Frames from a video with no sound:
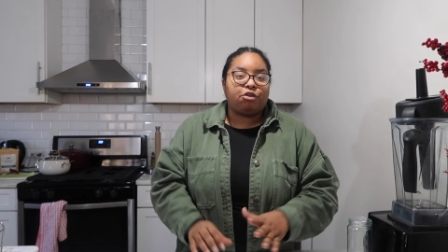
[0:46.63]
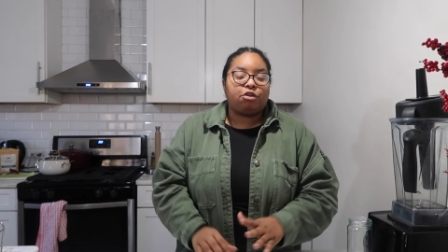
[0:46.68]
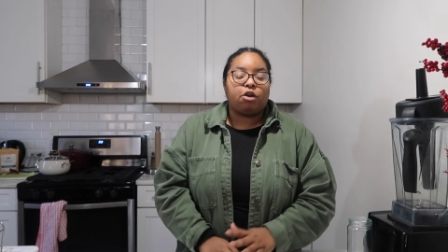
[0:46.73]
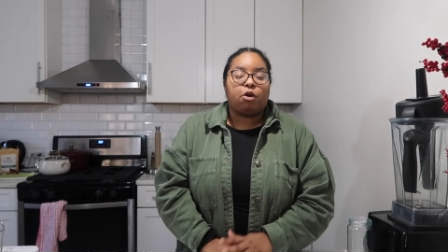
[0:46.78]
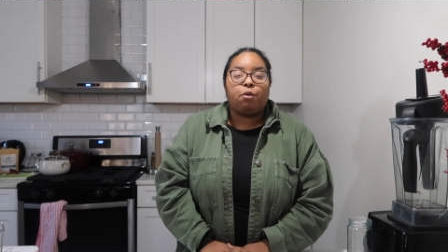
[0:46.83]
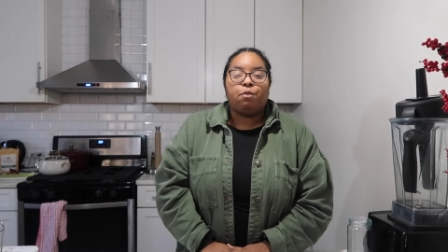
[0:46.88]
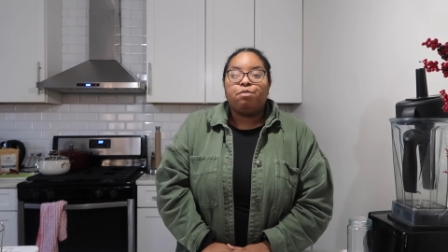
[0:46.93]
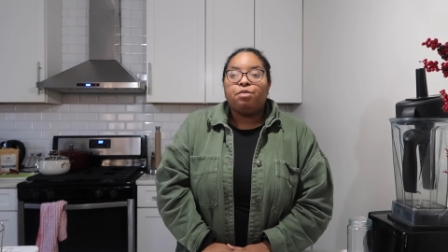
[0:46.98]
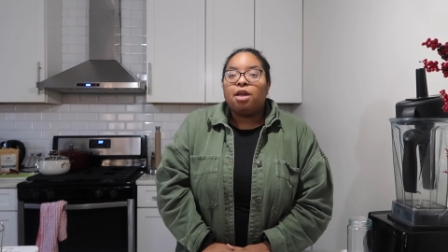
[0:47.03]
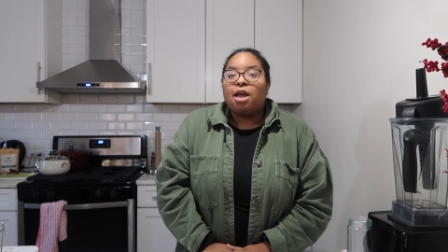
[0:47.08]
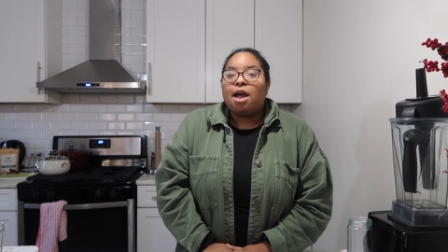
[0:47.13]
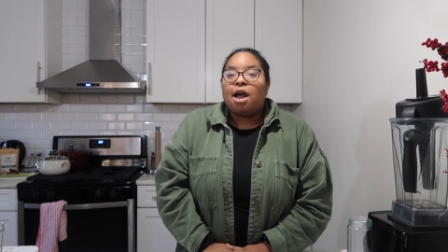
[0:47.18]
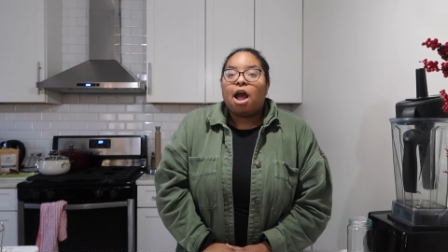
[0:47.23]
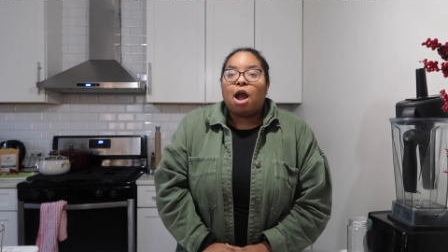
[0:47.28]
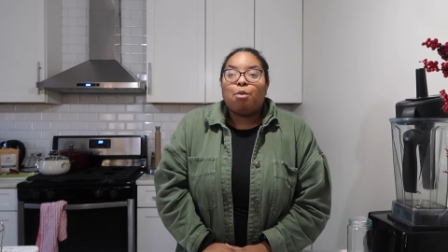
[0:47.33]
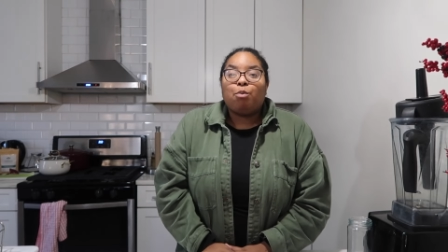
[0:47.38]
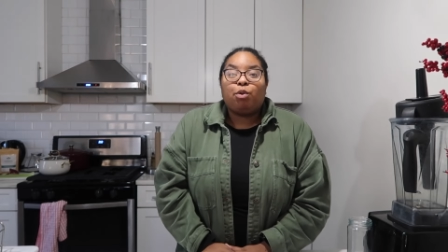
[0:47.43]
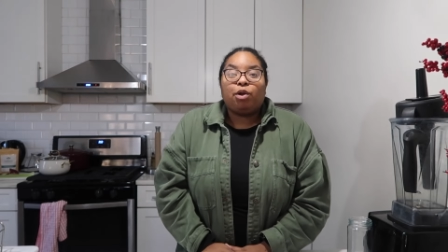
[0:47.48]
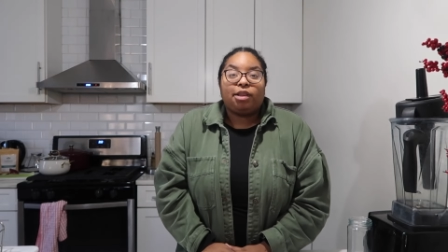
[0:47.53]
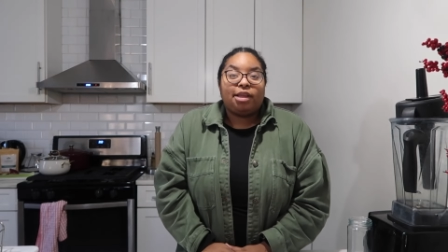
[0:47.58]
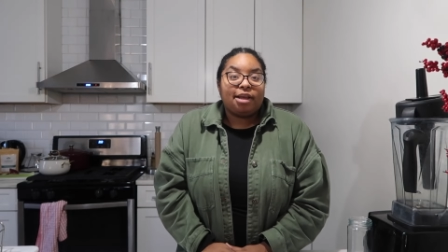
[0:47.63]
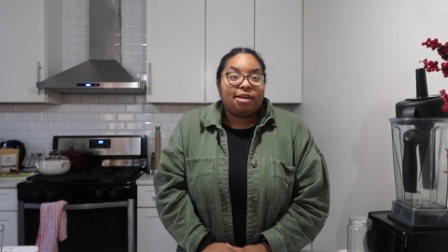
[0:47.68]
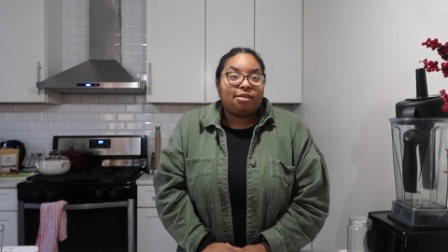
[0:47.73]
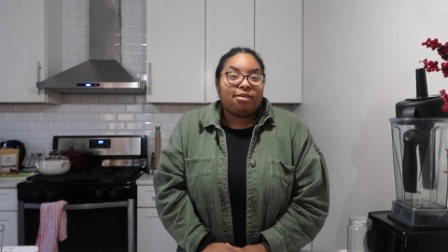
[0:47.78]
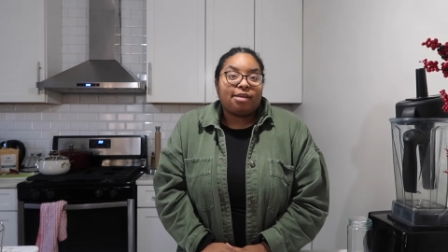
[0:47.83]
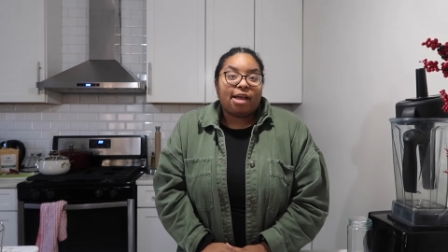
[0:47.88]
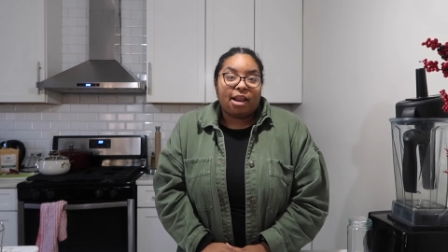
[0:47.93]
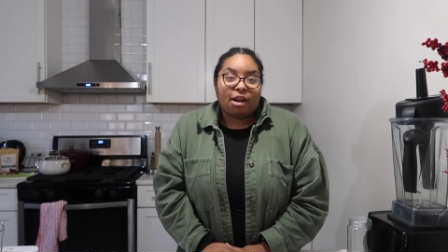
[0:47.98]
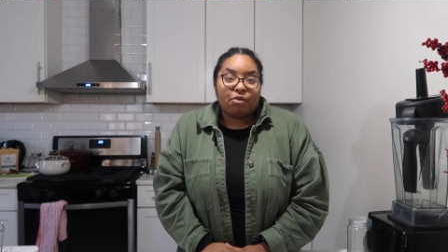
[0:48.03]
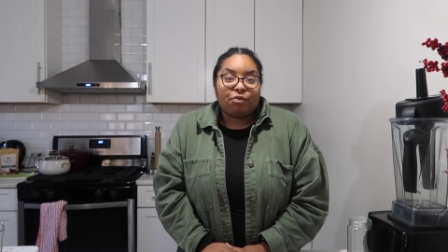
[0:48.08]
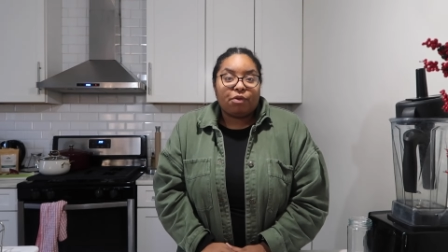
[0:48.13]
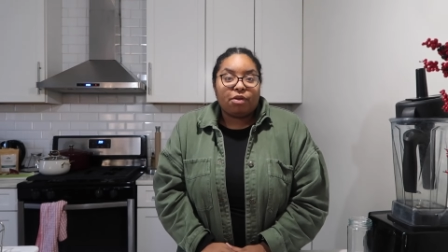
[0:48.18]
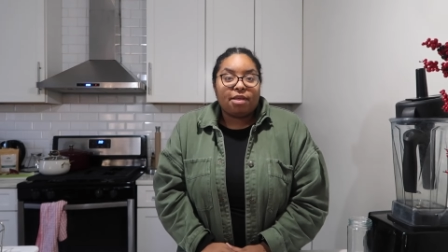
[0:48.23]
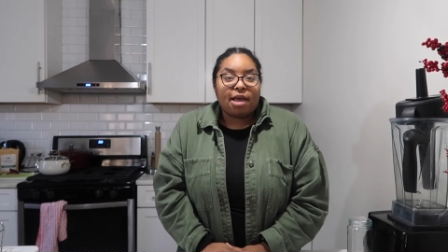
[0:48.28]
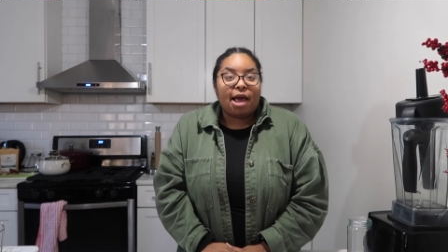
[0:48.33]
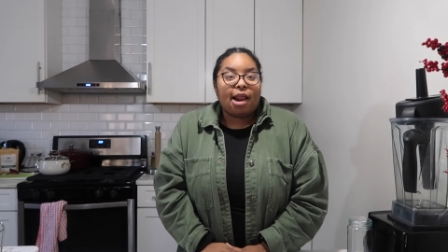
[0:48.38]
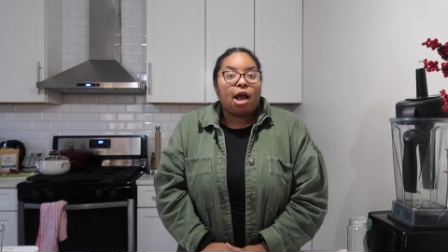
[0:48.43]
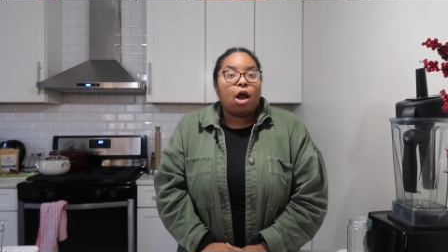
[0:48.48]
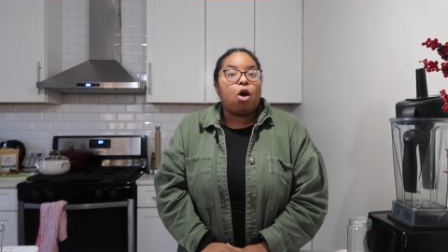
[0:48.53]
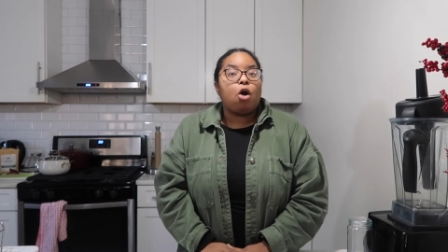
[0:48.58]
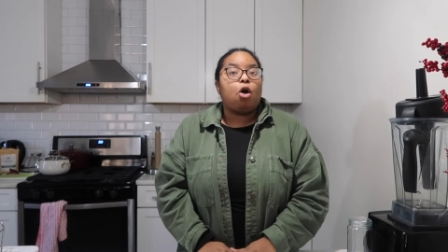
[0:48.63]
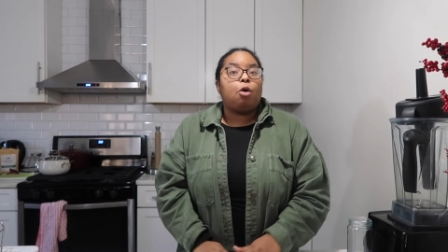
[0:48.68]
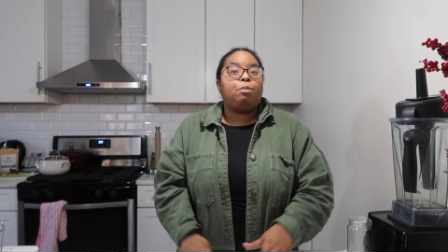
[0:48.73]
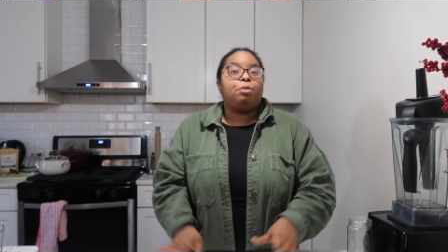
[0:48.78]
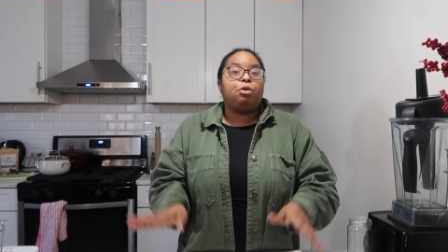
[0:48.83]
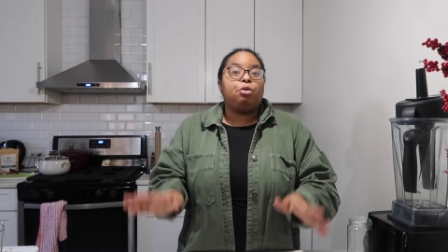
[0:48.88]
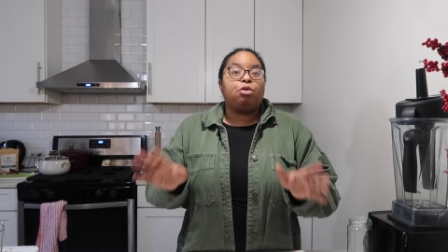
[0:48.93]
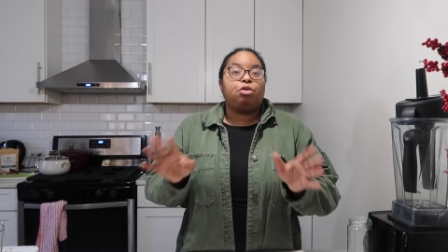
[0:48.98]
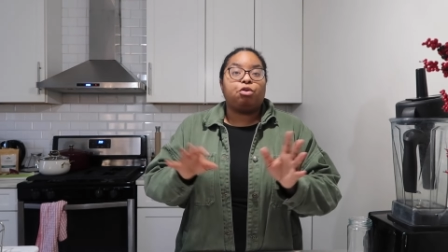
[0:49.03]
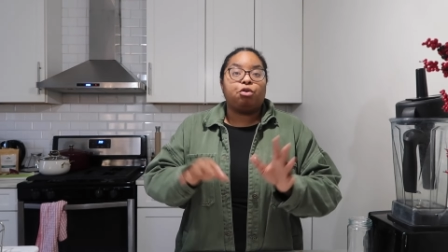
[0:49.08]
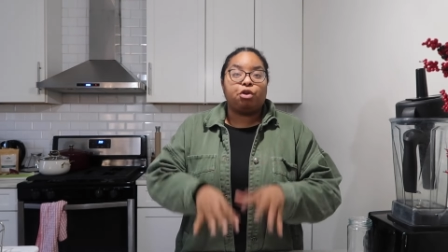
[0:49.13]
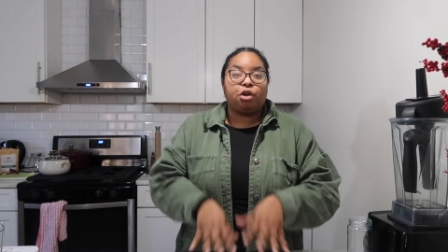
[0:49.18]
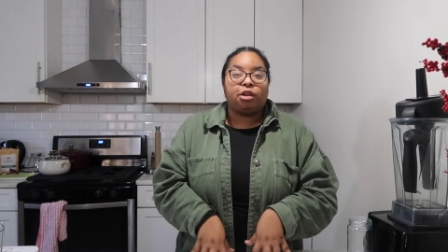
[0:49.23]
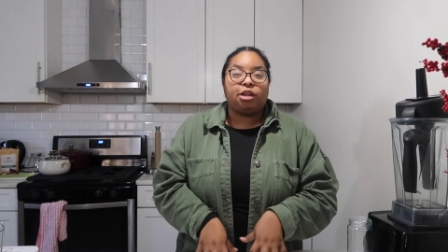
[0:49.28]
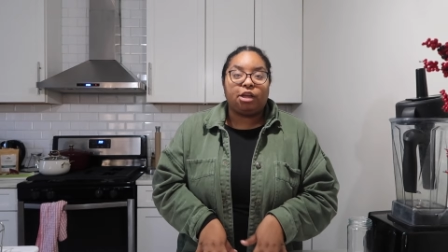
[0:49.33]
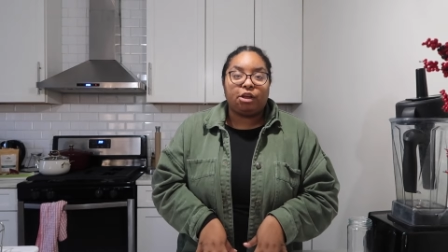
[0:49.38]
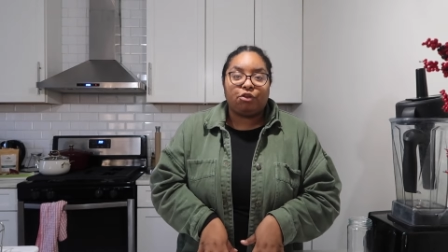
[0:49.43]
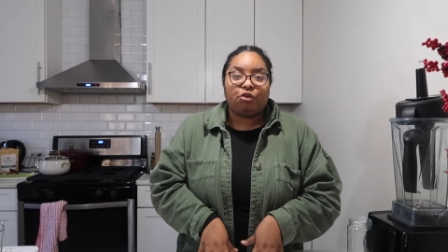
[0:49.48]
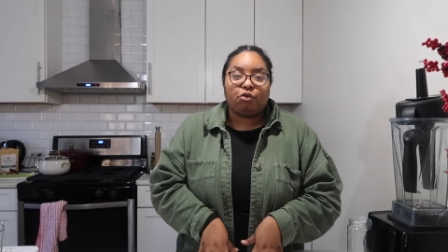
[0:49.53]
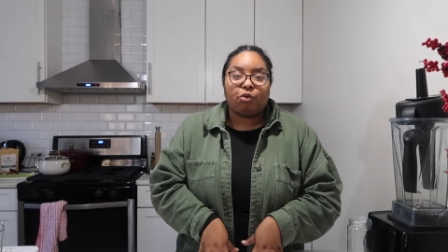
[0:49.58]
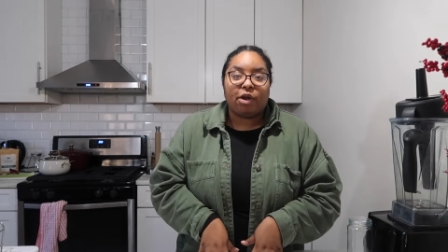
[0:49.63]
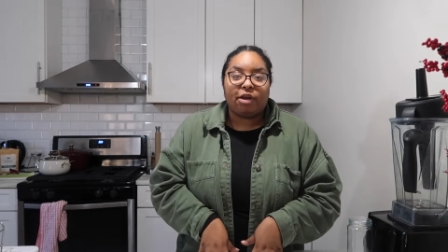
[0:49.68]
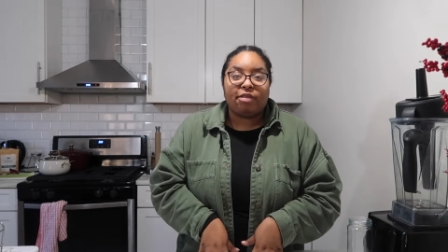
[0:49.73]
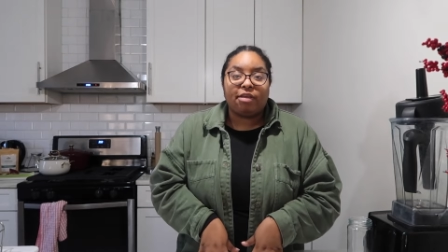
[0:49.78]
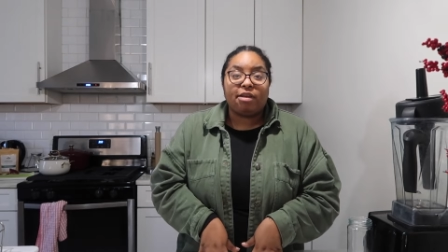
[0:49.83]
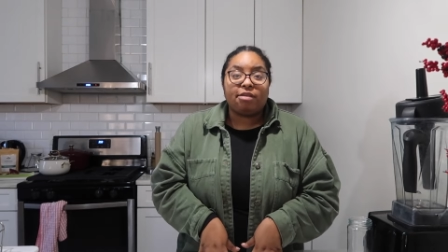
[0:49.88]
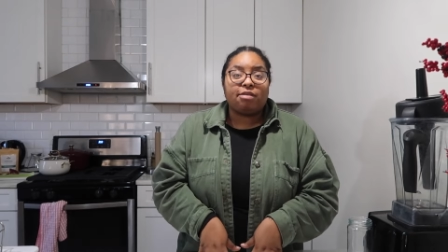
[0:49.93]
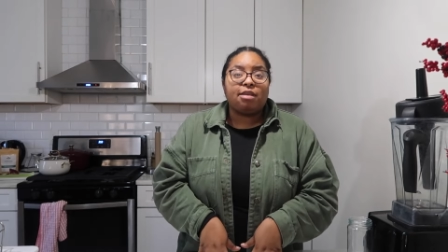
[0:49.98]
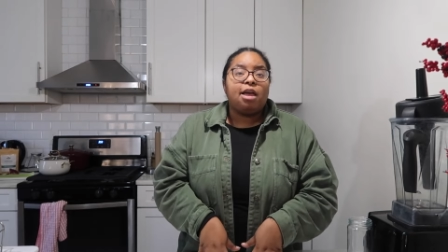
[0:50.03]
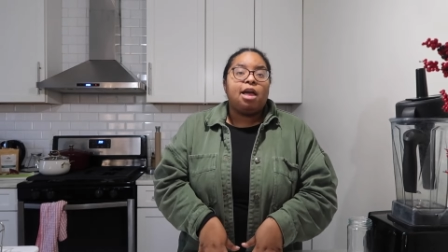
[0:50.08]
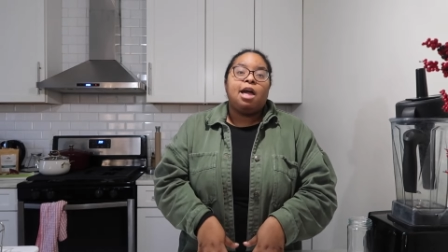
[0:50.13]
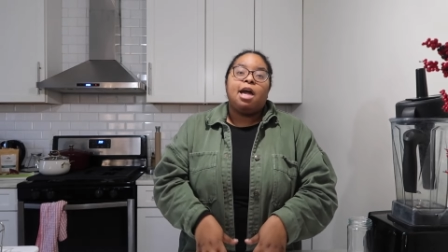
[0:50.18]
So I'm really excited for that. I hope you thoroughly enjoy this.